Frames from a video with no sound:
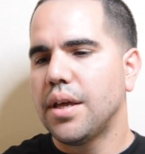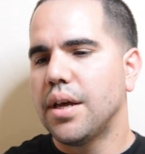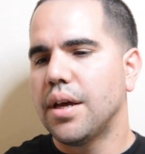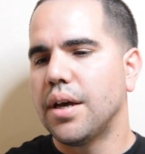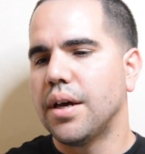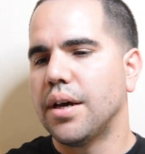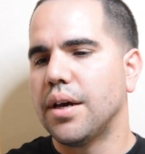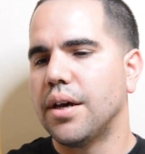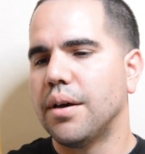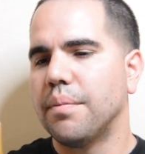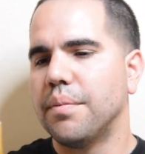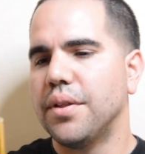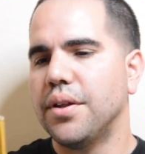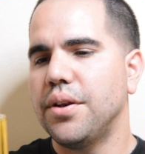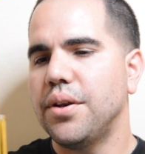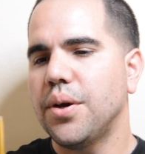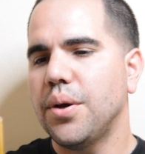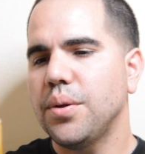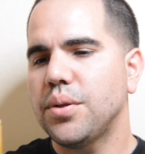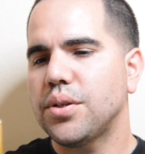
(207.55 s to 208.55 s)
The
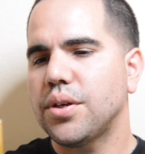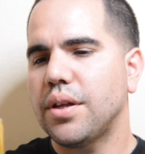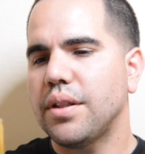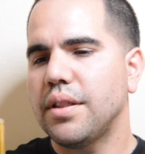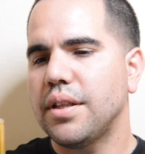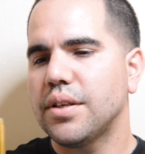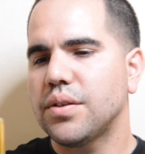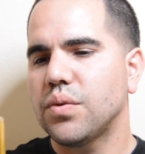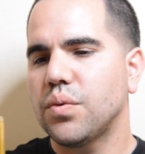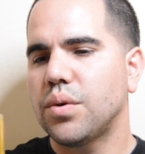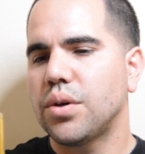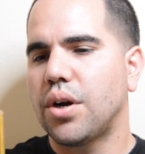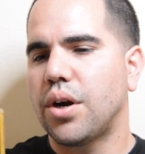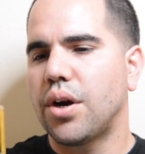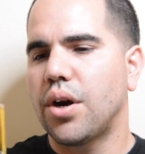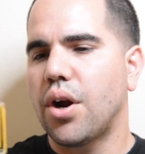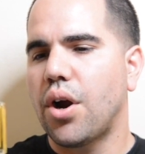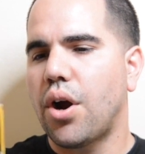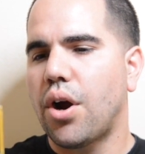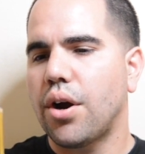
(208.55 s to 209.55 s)
notes on this one
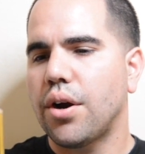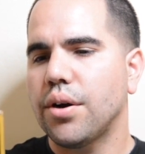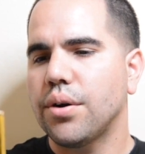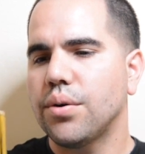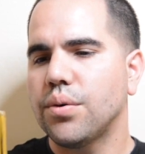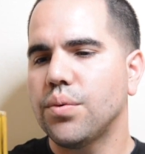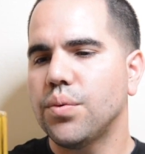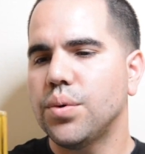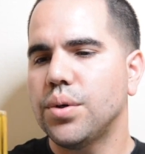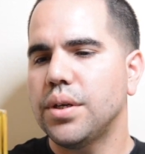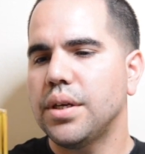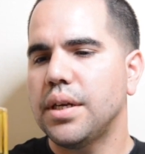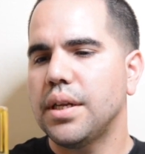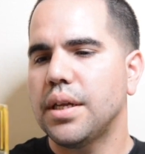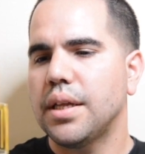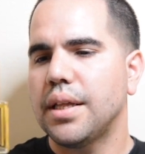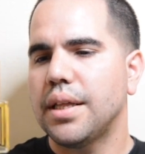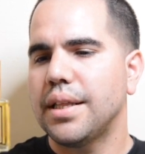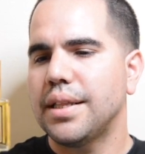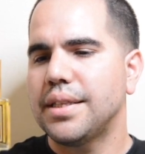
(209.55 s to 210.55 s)
are arborwood,
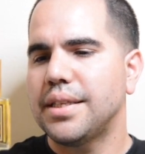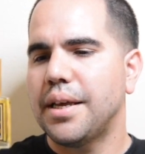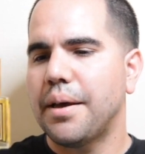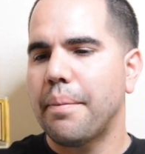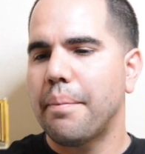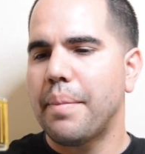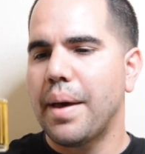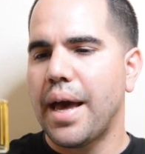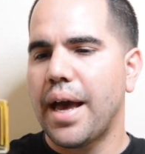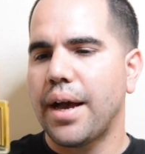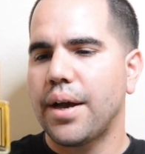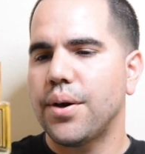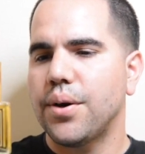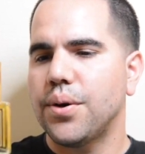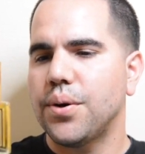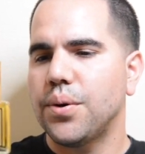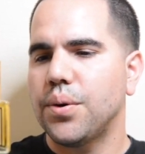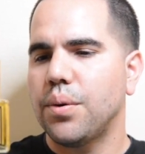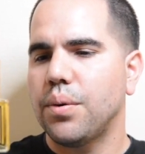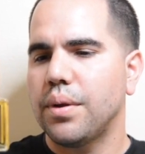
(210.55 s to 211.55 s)

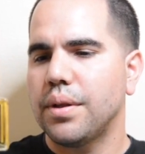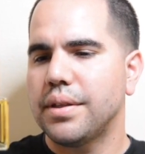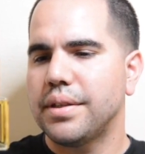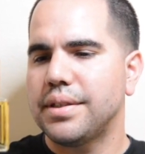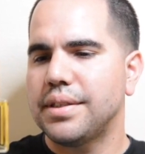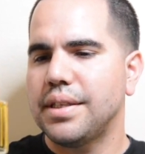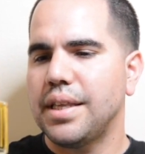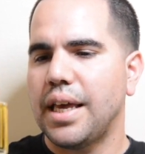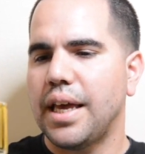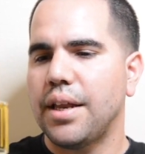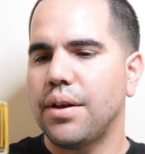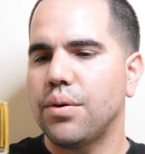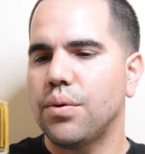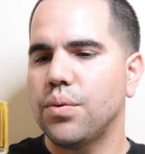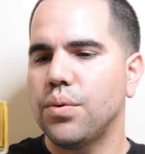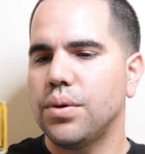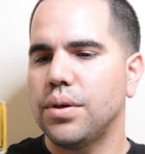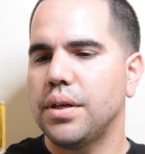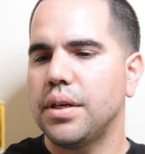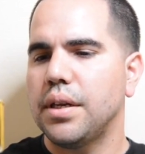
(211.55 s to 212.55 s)
tobacco,
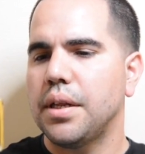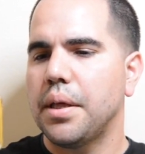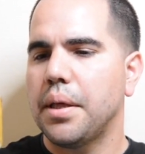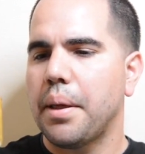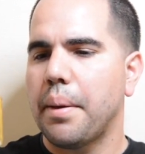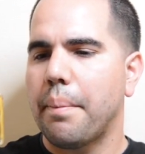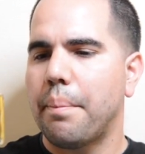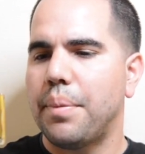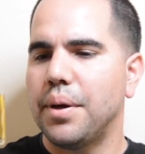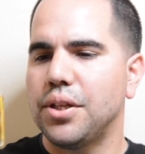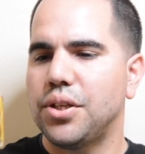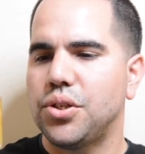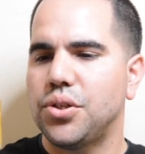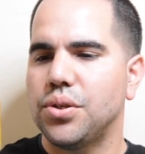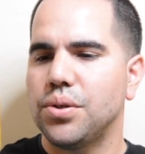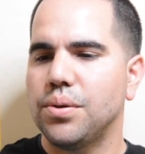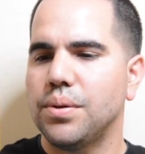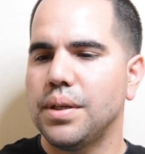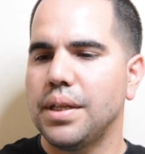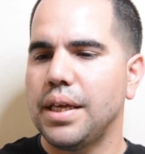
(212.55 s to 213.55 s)
sandalwood,
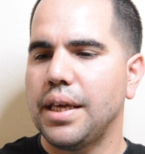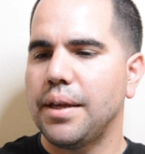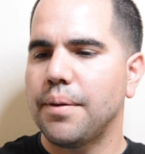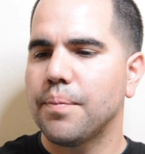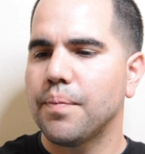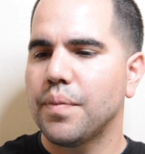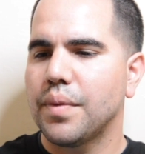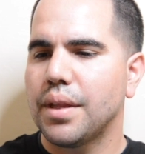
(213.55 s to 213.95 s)
patchouli,